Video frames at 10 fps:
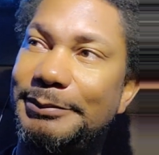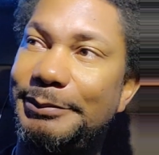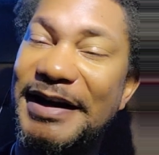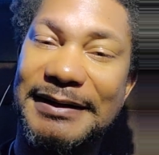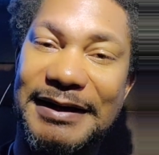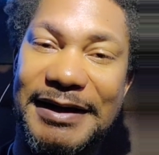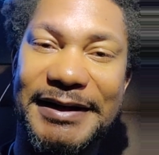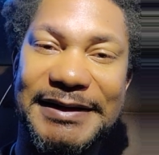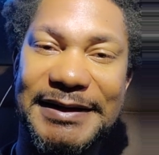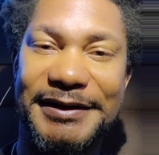about
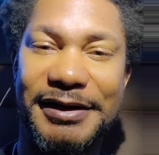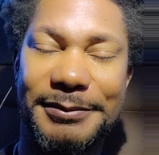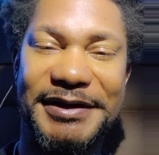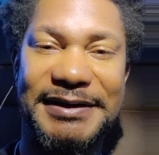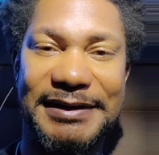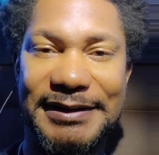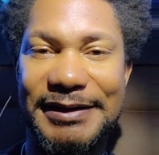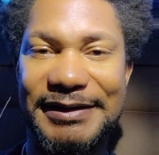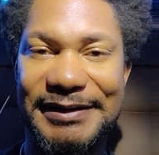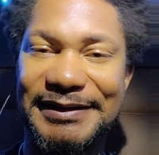nine, ten, almost
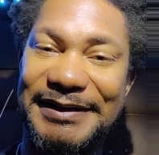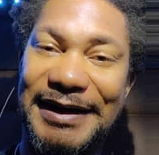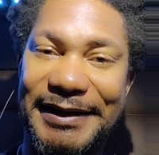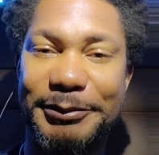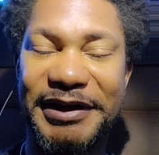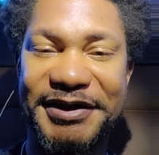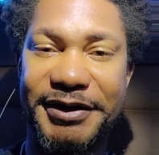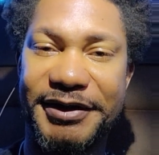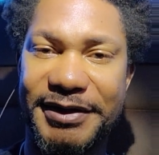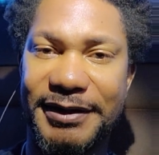nine plus
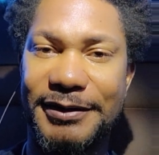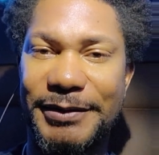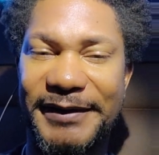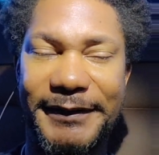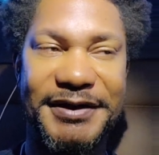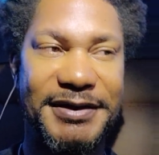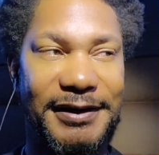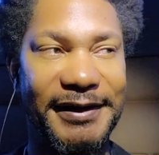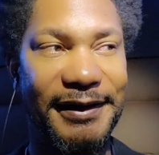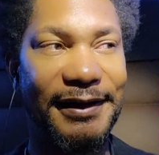years ago when I first
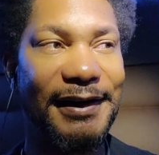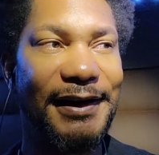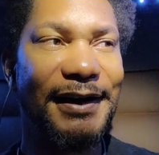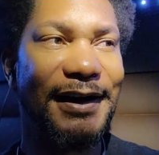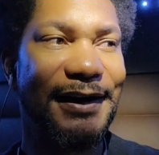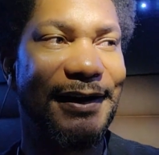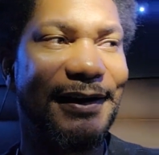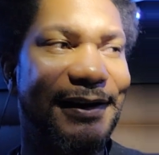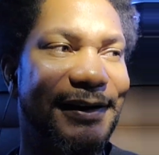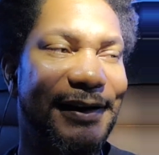started there.
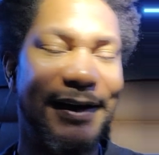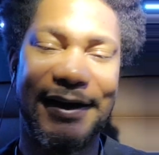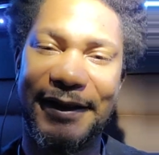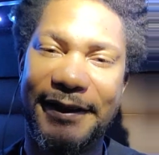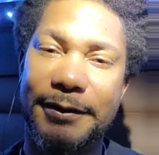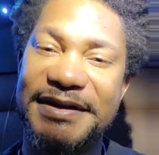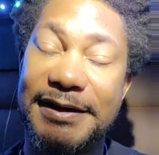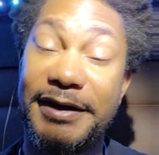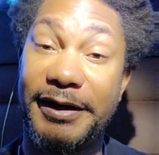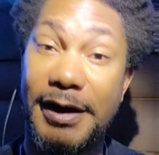Uh, there was
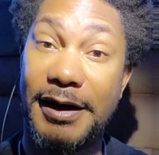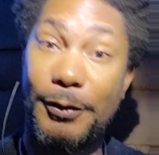a, a